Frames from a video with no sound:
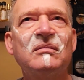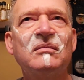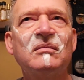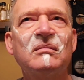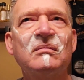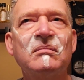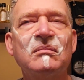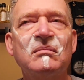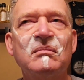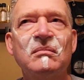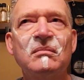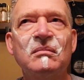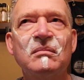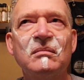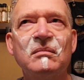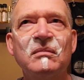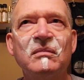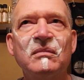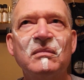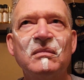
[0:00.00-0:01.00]

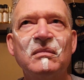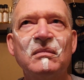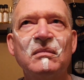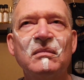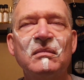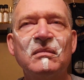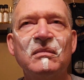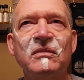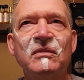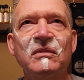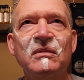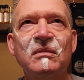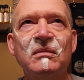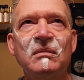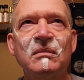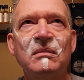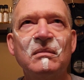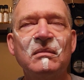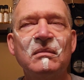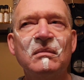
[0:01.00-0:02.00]

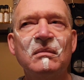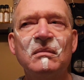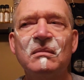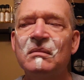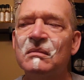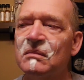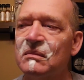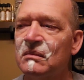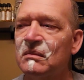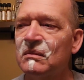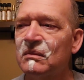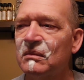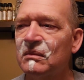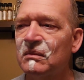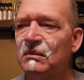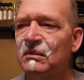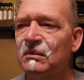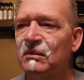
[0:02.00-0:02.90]
Nothing is said.